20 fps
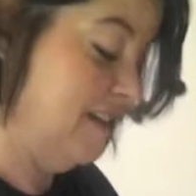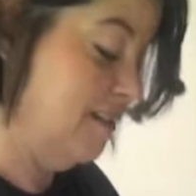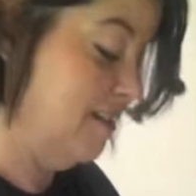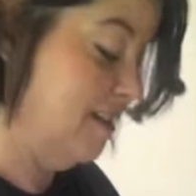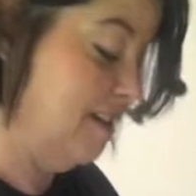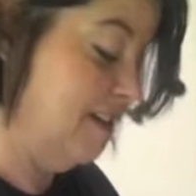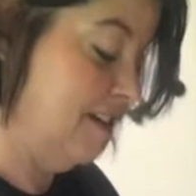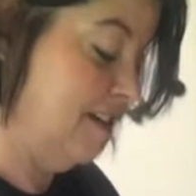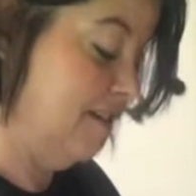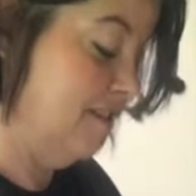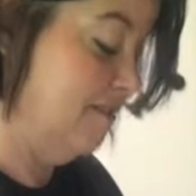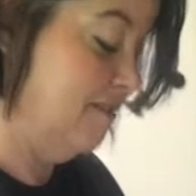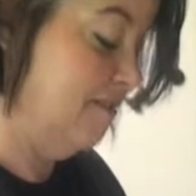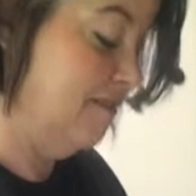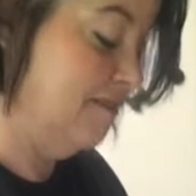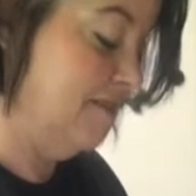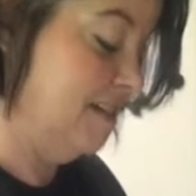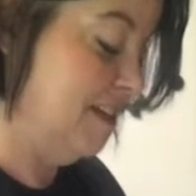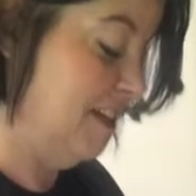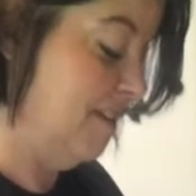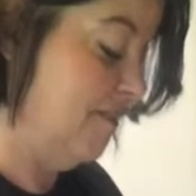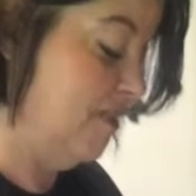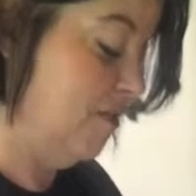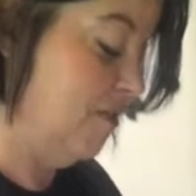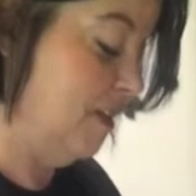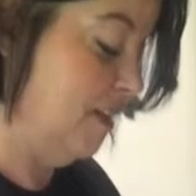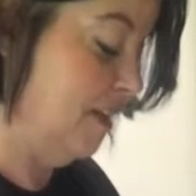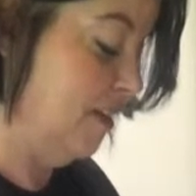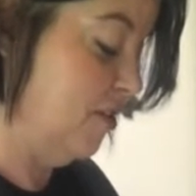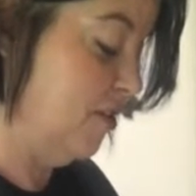I said I didn't even
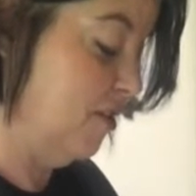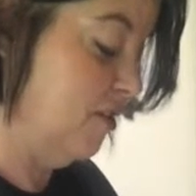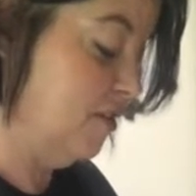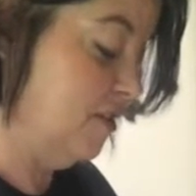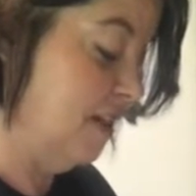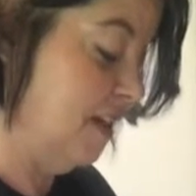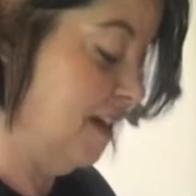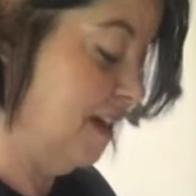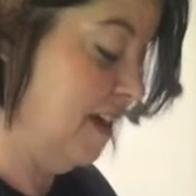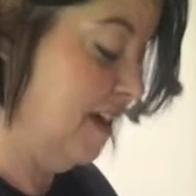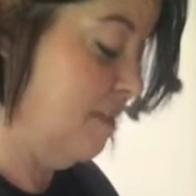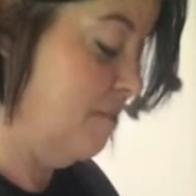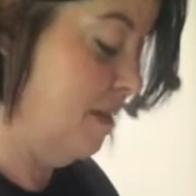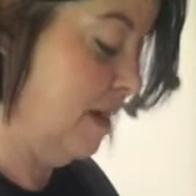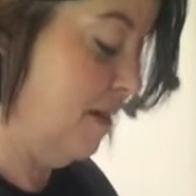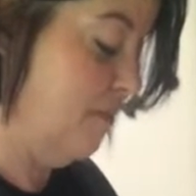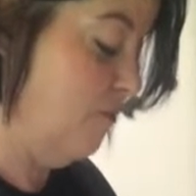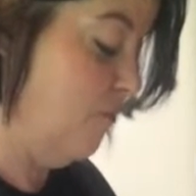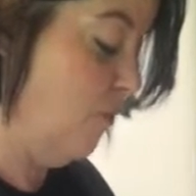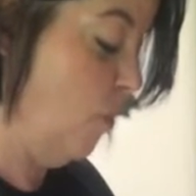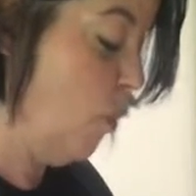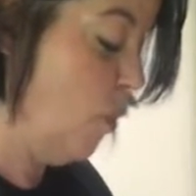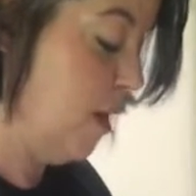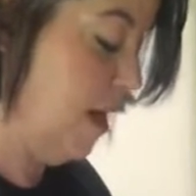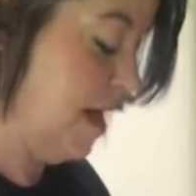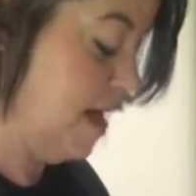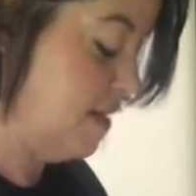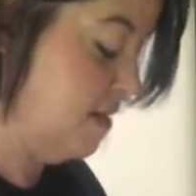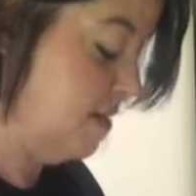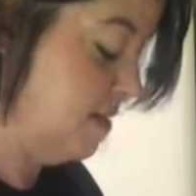really cook till I hit my
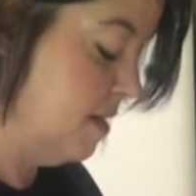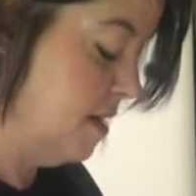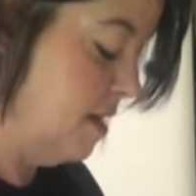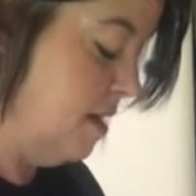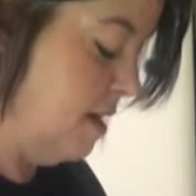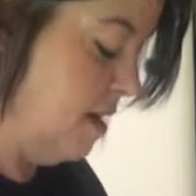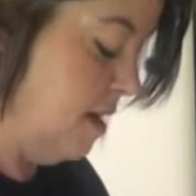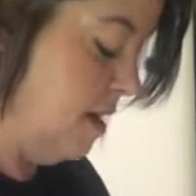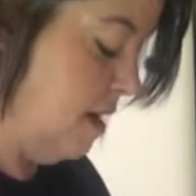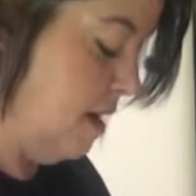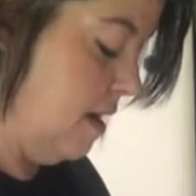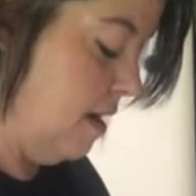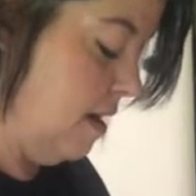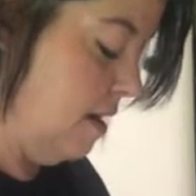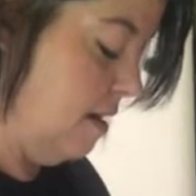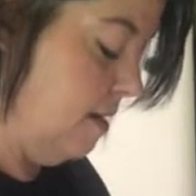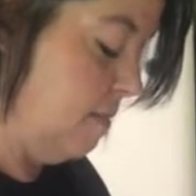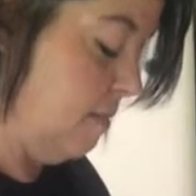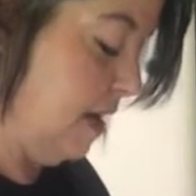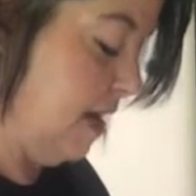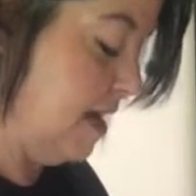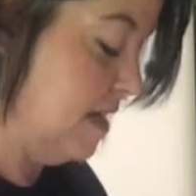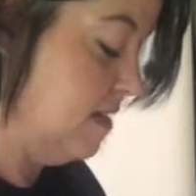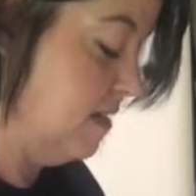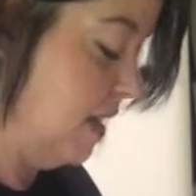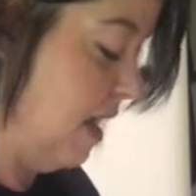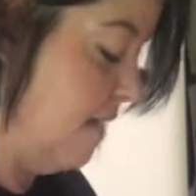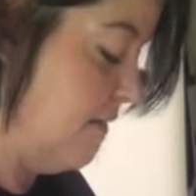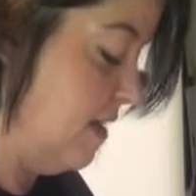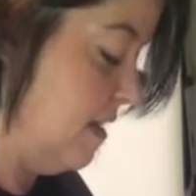40s. But he's
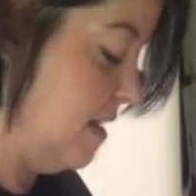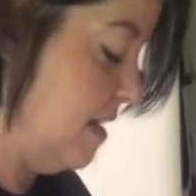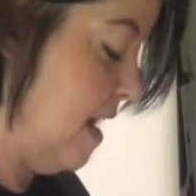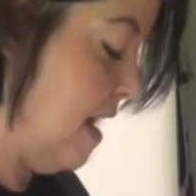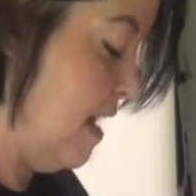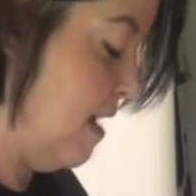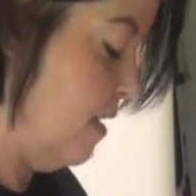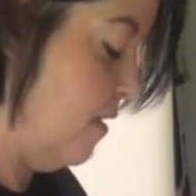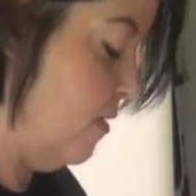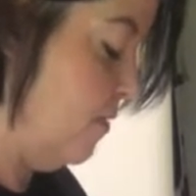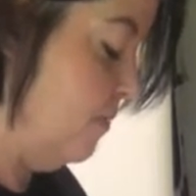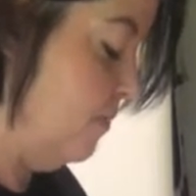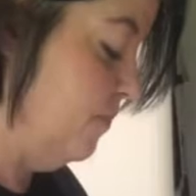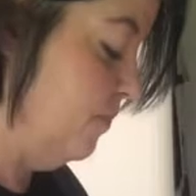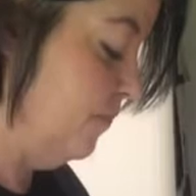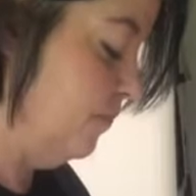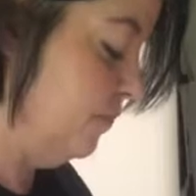loving it now.